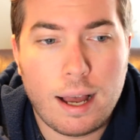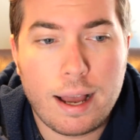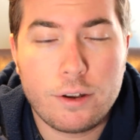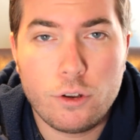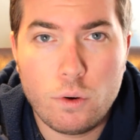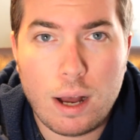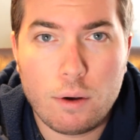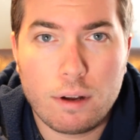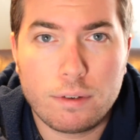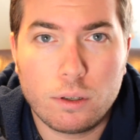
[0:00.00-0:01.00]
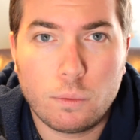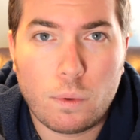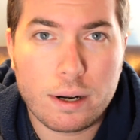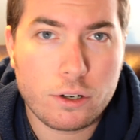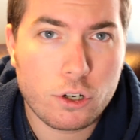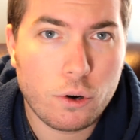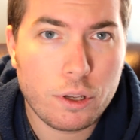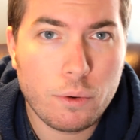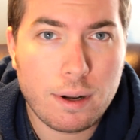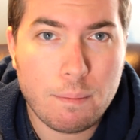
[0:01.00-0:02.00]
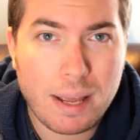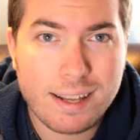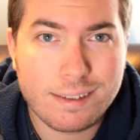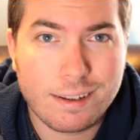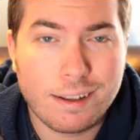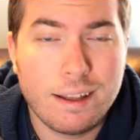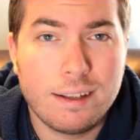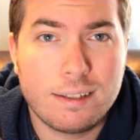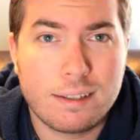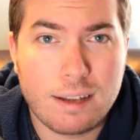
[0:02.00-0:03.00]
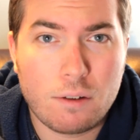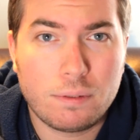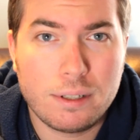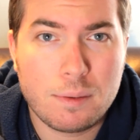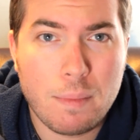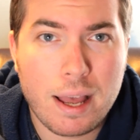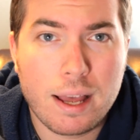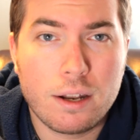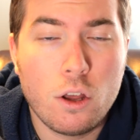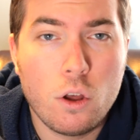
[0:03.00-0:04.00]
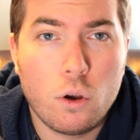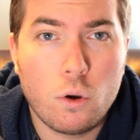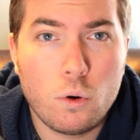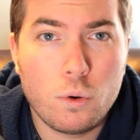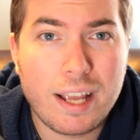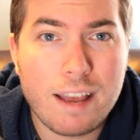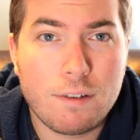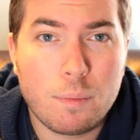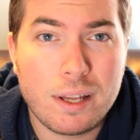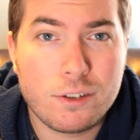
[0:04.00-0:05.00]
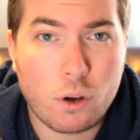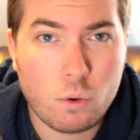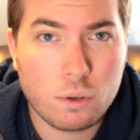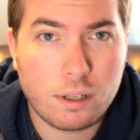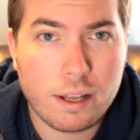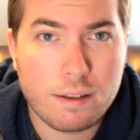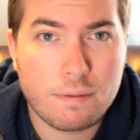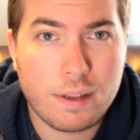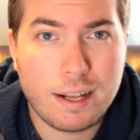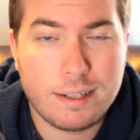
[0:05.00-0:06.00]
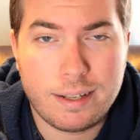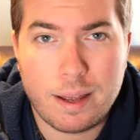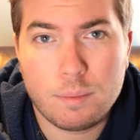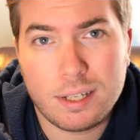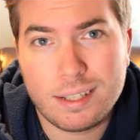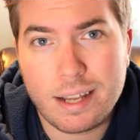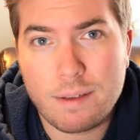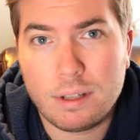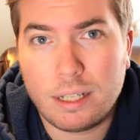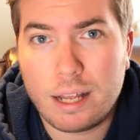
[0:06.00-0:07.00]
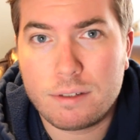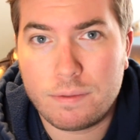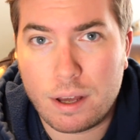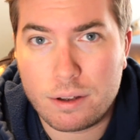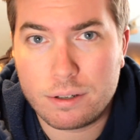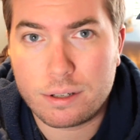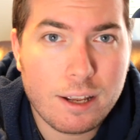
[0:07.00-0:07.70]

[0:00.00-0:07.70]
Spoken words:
I do, however, want to show you an amazing, selfless man who gave up his own life in an attempt to save the lives of others.